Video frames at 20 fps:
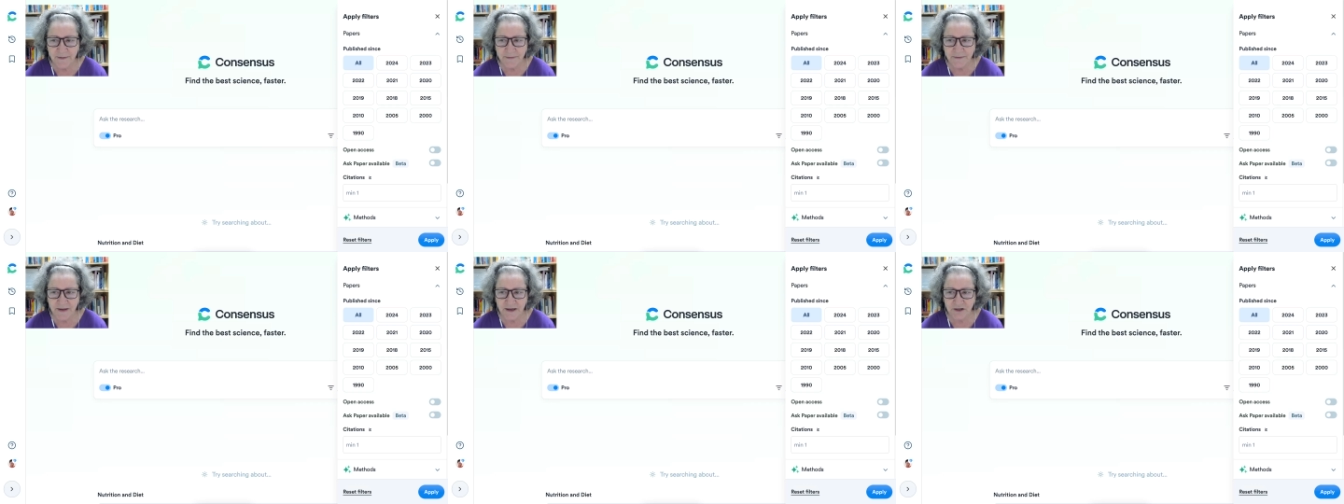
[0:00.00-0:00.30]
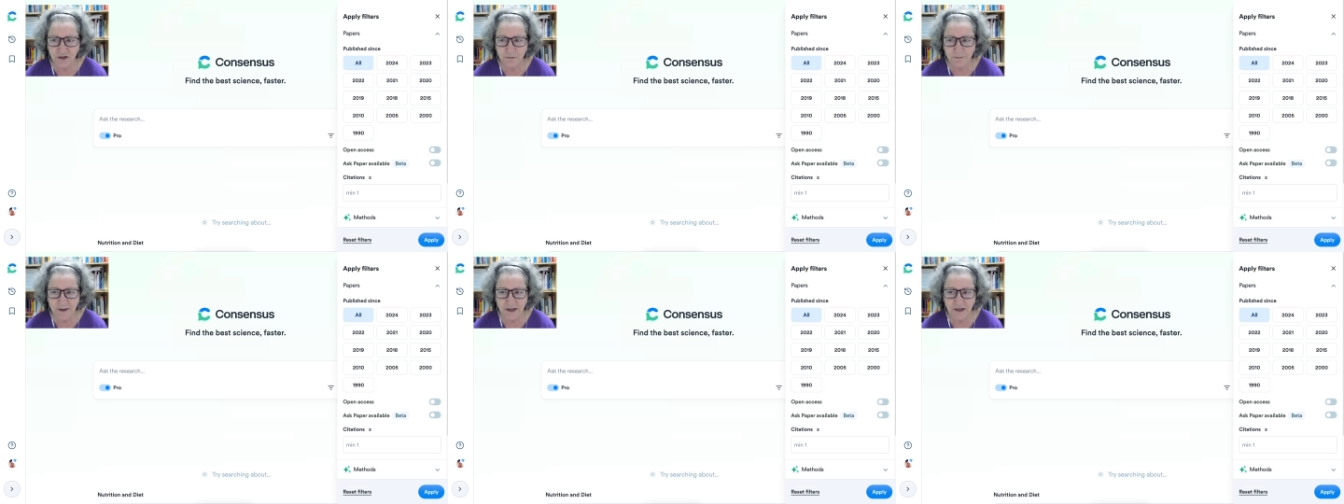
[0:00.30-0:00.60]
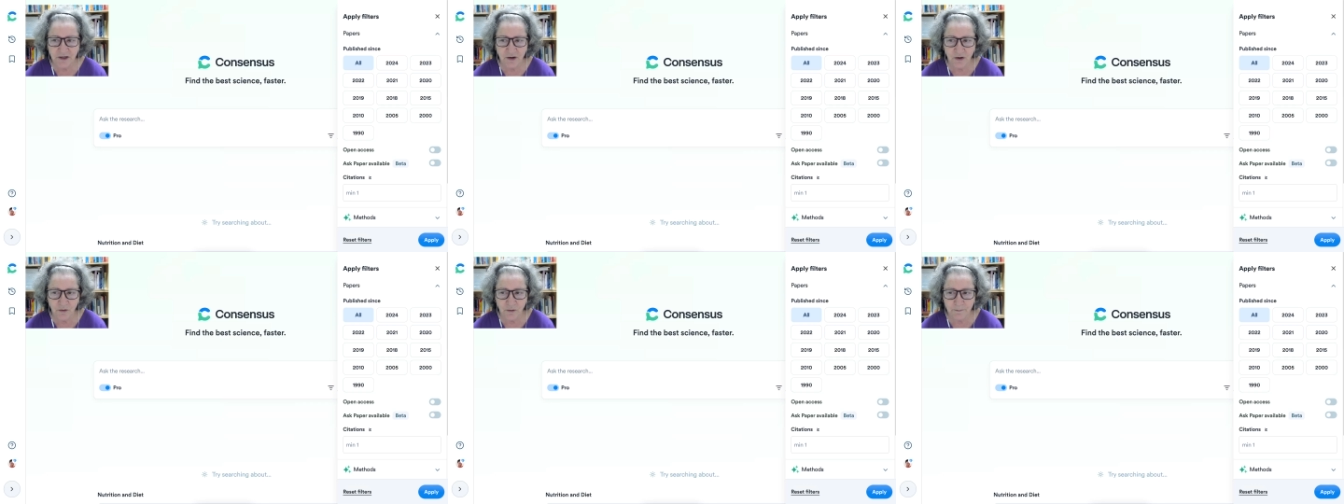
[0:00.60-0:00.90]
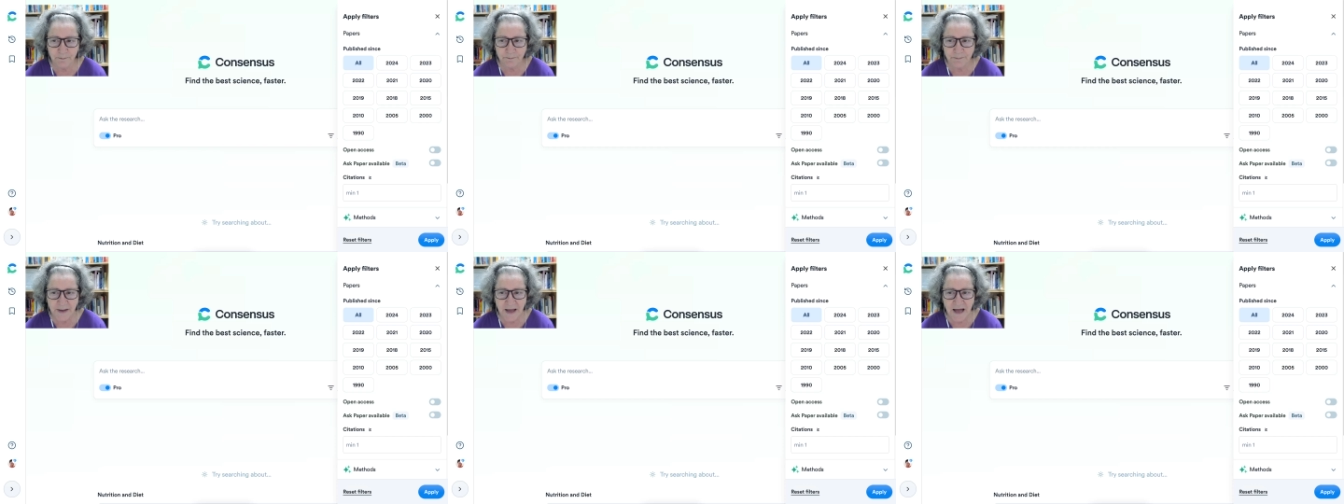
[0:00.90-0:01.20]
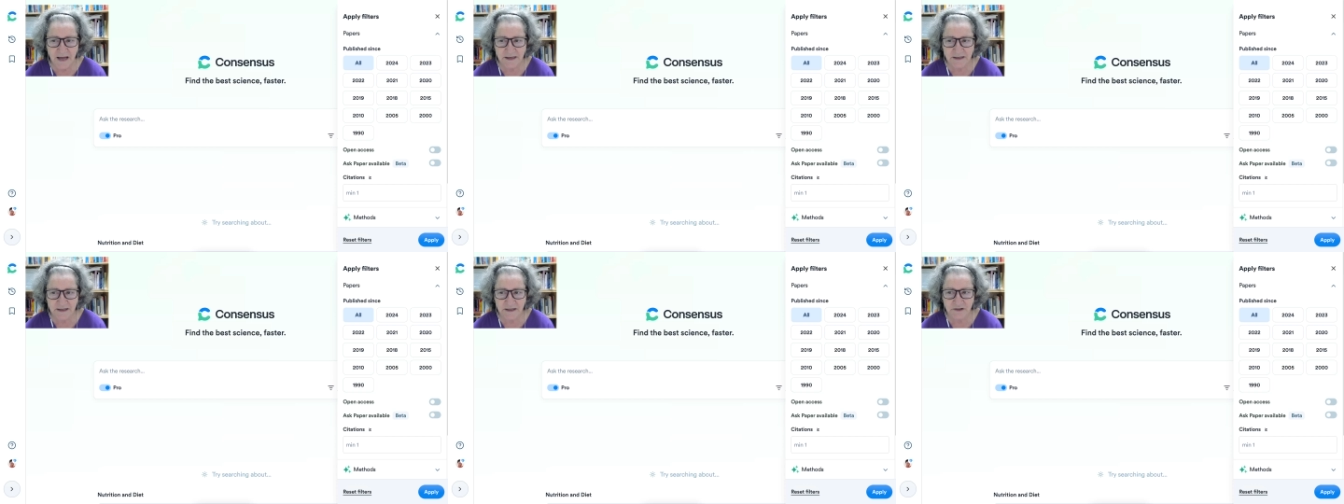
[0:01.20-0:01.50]
that you may go
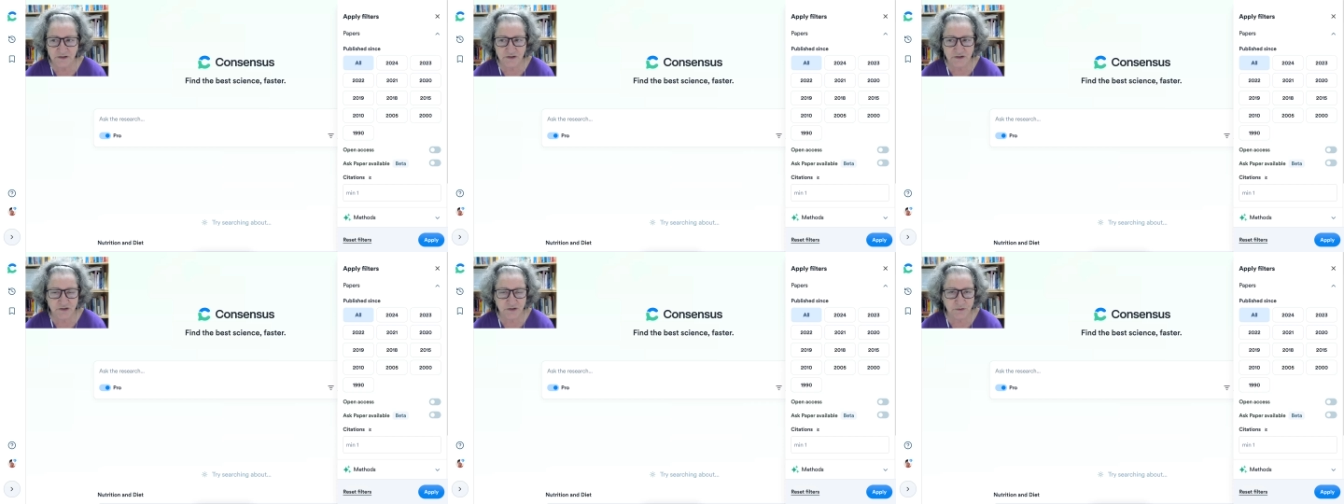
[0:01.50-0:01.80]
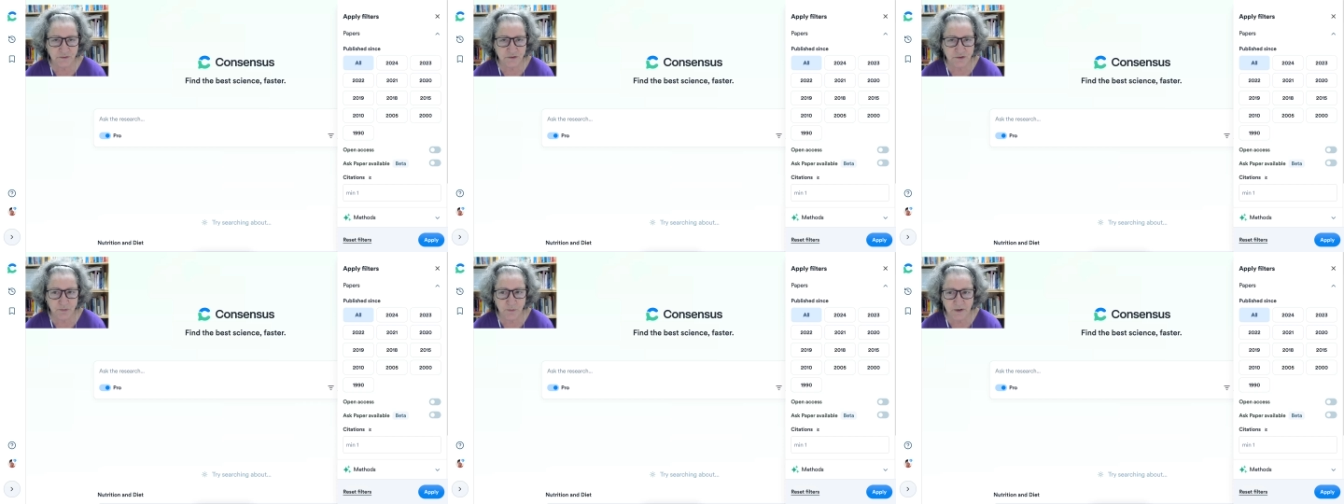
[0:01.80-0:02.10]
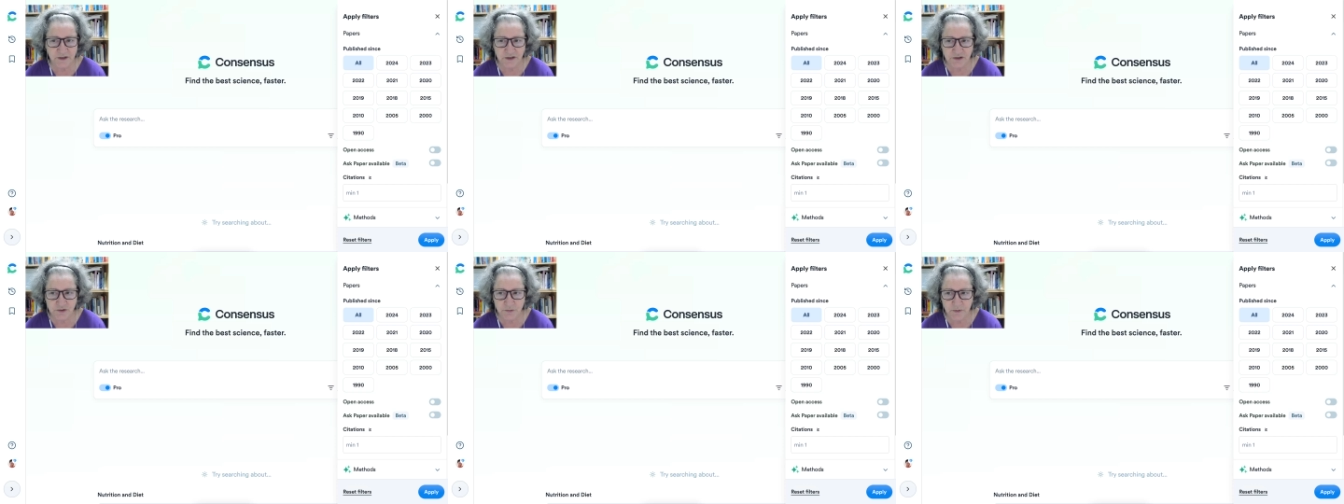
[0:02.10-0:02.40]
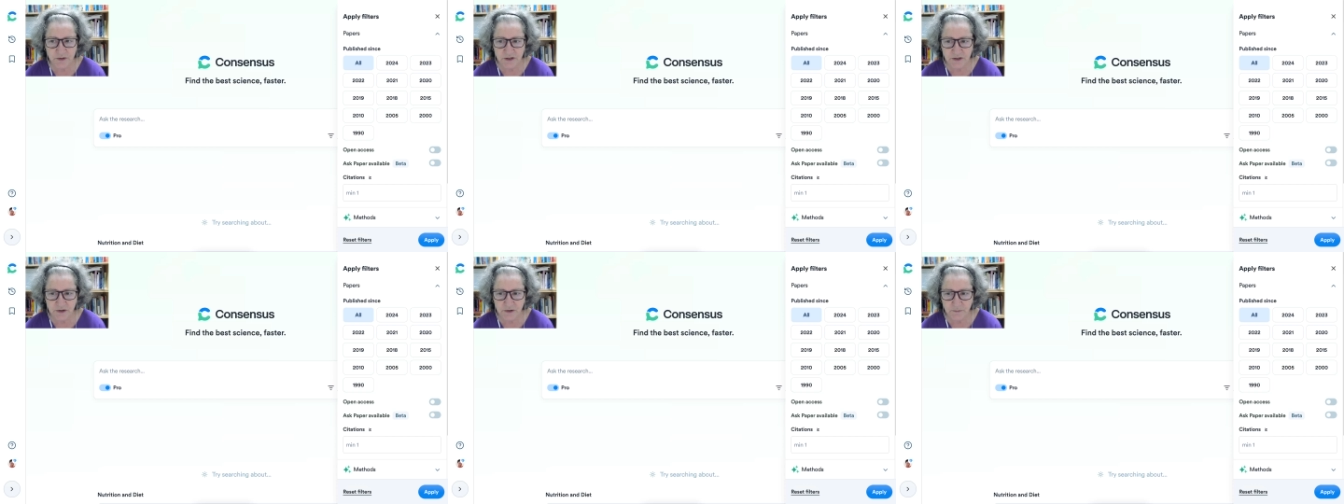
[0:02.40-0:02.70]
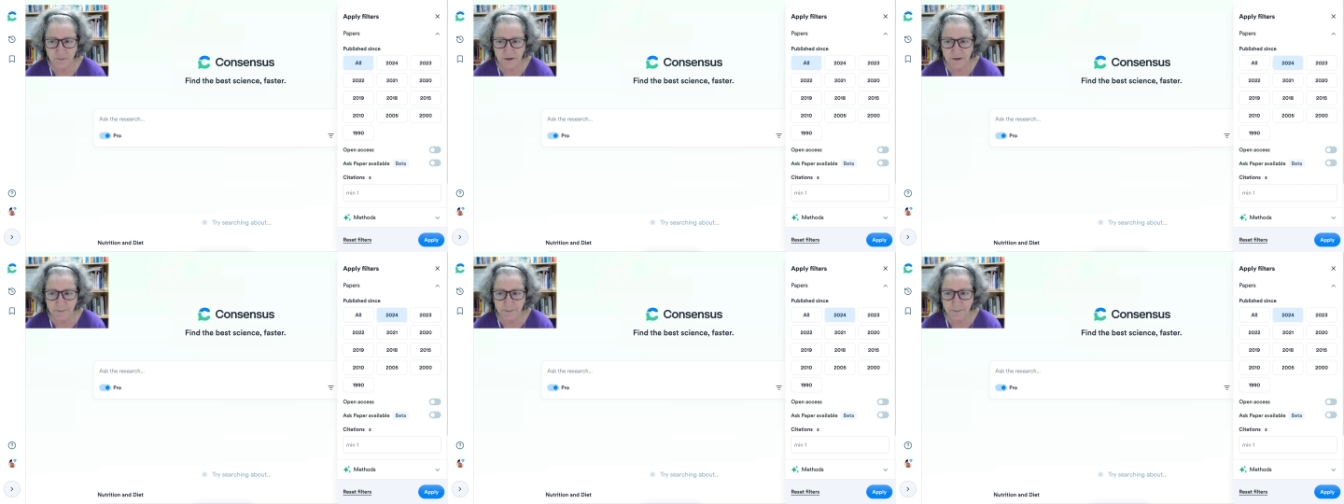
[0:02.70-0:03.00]
back into
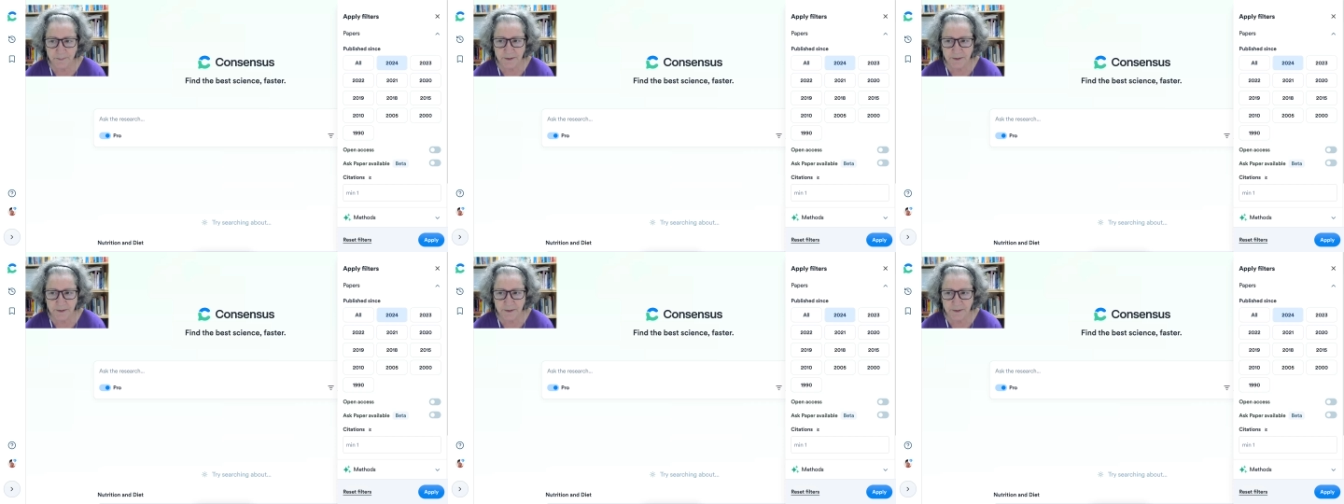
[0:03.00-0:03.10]
2023,